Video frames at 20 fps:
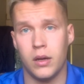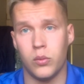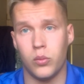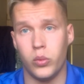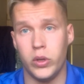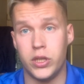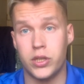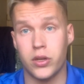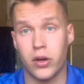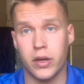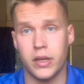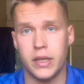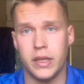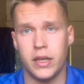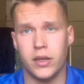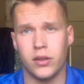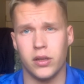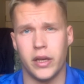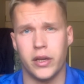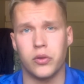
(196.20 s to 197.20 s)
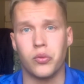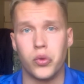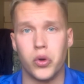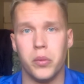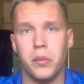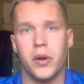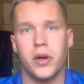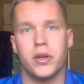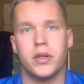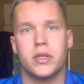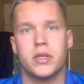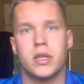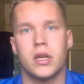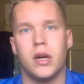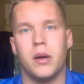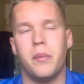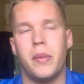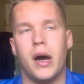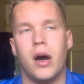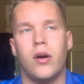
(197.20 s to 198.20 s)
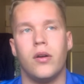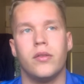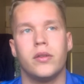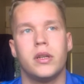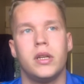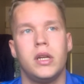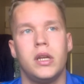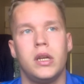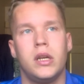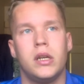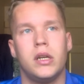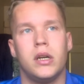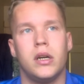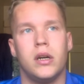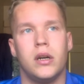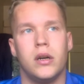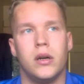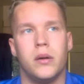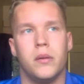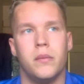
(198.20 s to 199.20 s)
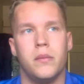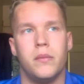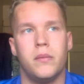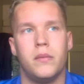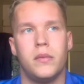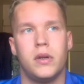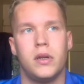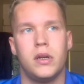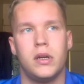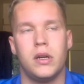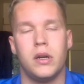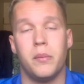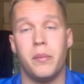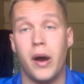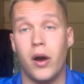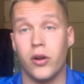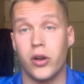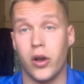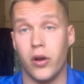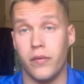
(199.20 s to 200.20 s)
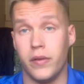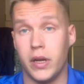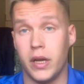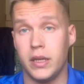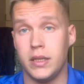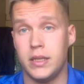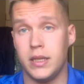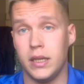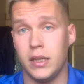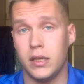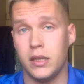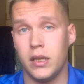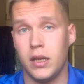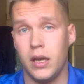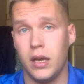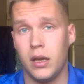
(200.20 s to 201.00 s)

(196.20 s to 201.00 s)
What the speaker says: We started to hear like rumors about COVID-19.